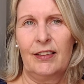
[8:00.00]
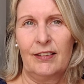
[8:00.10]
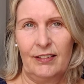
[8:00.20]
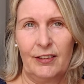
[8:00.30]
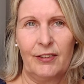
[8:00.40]

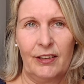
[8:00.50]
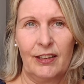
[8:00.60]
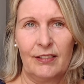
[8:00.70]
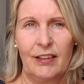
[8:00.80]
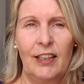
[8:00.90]
consider
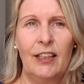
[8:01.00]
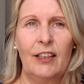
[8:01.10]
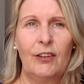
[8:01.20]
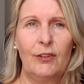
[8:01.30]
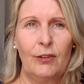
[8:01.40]
that.
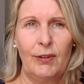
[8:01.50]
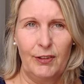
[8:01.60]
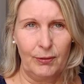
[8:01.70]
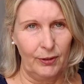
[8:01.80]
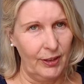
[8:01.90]
Always
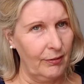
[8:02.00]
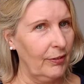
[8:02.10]
we're looking for